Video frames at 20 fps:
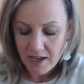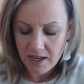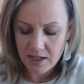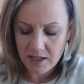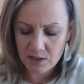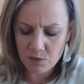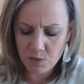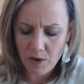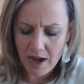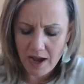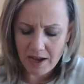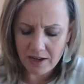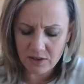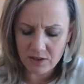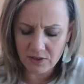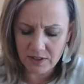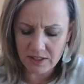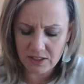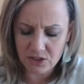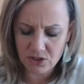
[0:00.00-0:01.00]
His wide
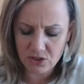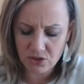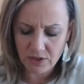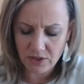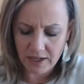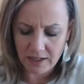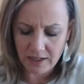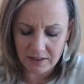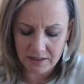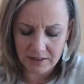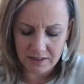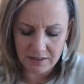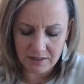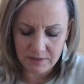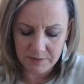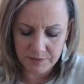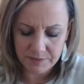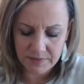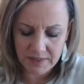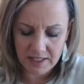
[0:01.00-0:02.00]
grin shrank a
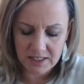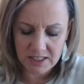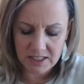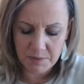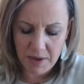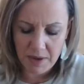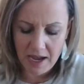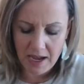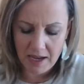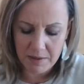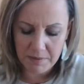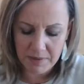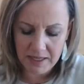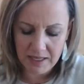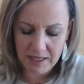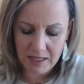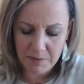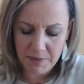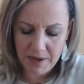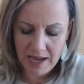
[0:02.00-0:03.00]
little. Then, spying
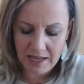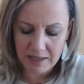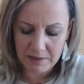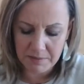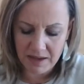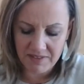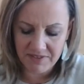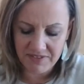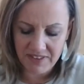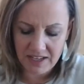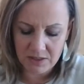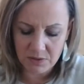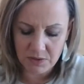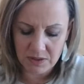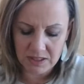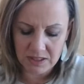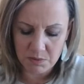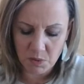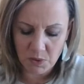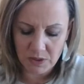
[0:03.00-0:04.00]
me, he patted my face
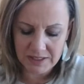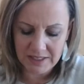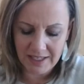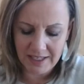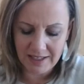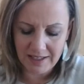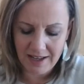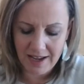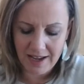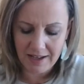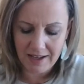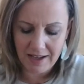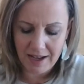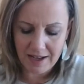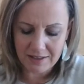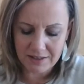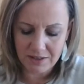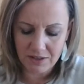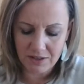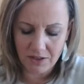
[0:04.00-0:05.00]
with his moist hand. Hey,
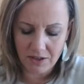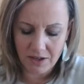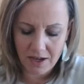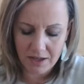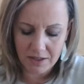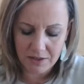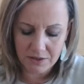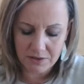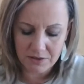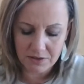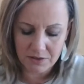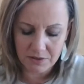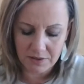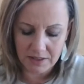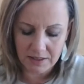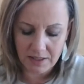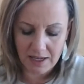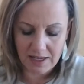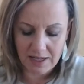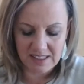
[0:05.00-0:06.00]
Cassie girl, how you
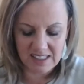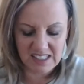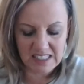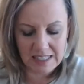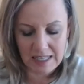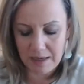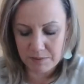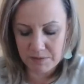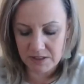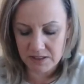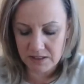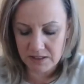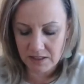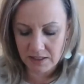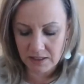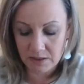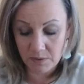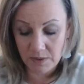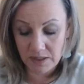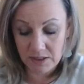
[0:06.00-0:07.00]
doing? I slapped his
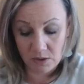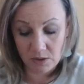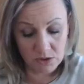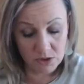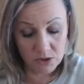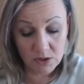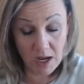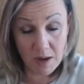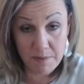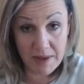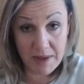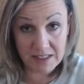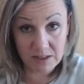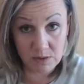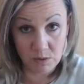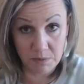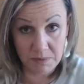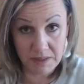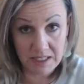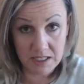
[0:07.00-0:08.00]
hand away. Don't you come
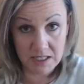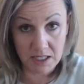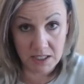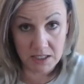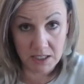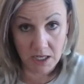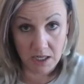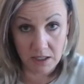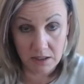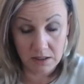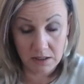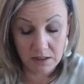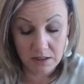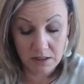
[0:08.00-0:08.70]
messing with me, TJ,